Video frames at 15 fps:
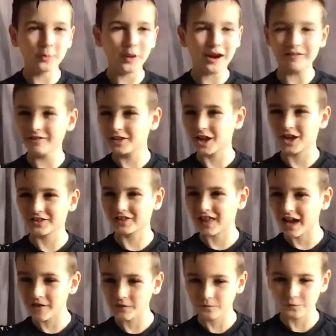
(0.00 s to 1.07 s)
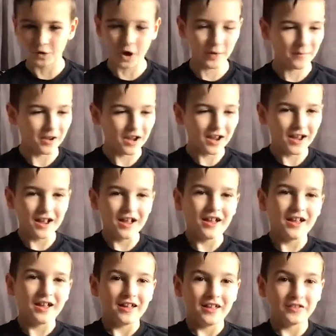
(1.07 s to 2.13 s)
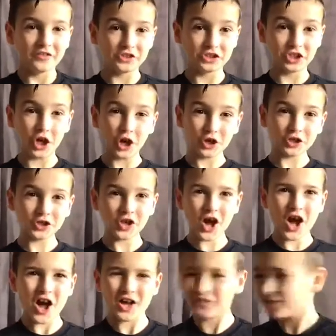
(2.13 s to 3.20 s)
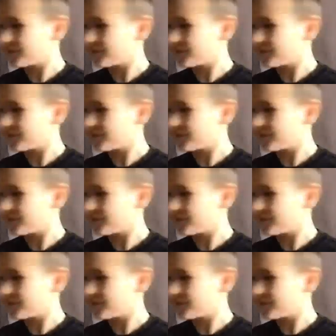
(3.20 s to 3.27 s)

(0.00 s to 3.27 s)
know where he got that from. The junkyard.